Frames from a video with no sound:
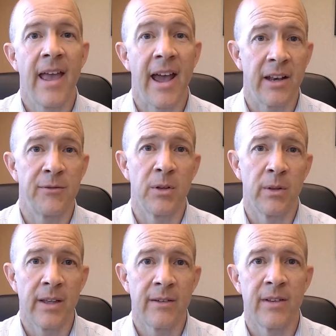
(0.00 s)
And if you
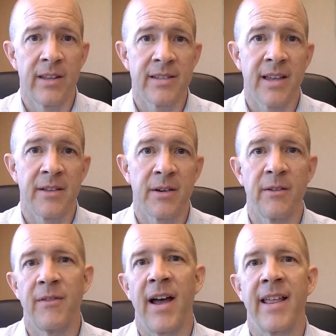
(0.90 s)
live in the Southern
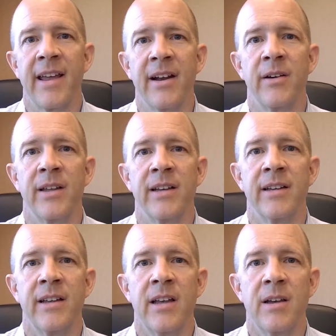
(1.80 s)
Nevada area,
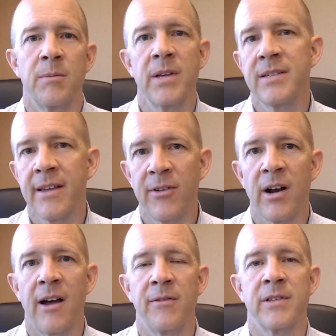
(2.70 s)
please give our
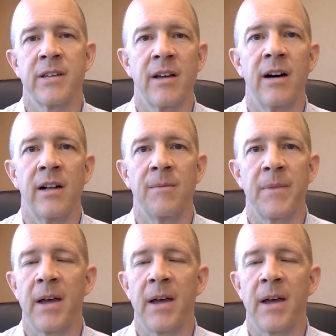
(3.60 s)
office a call.